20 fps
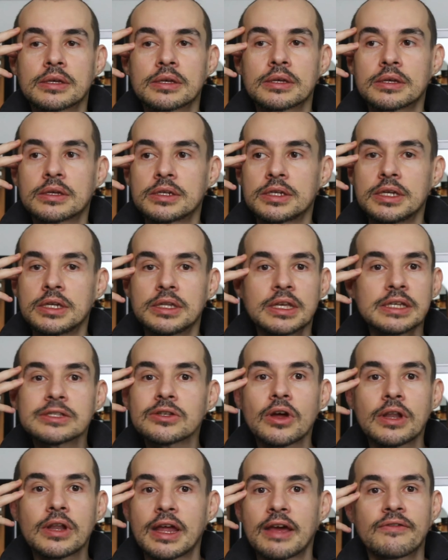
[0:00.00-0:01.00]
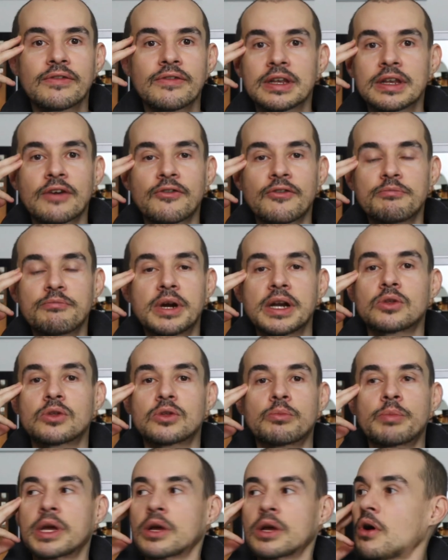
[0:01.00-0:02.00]
She does not have enough money to
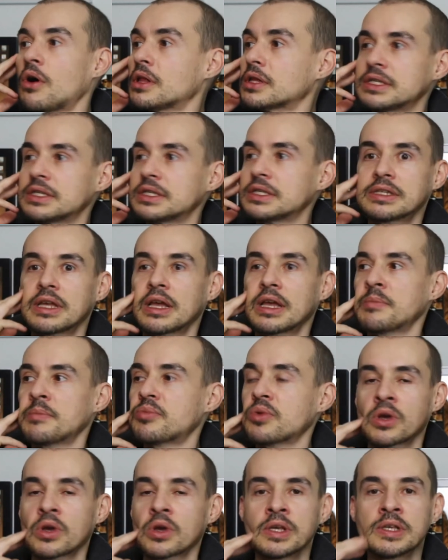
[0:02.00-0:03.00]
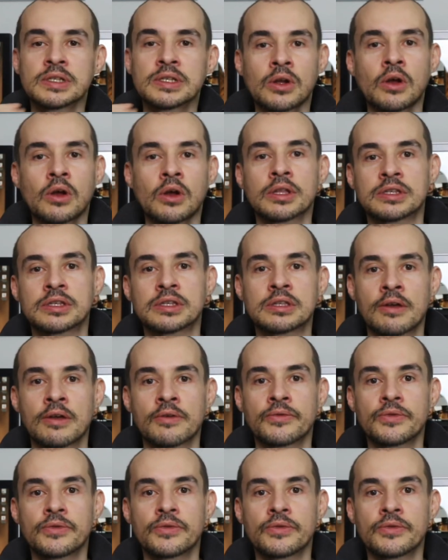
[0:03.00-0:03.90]
pay all these employees and all this stuff.